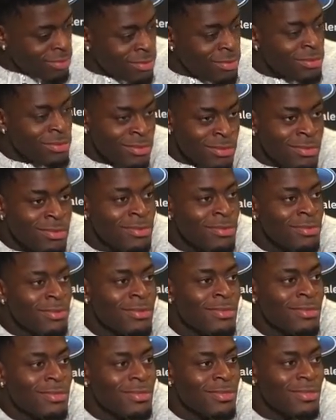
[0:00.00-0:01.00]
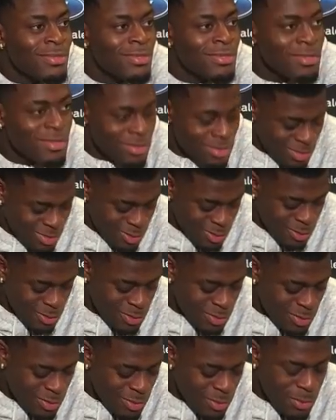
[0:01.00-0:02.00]

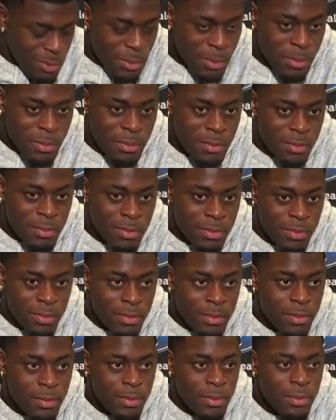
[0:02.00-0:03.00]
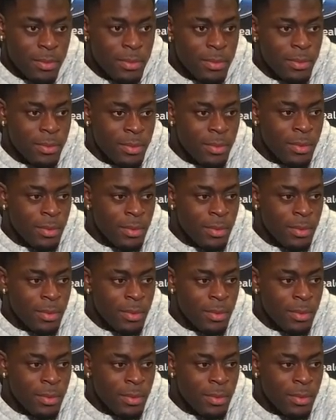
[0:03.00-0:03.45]
[no speech]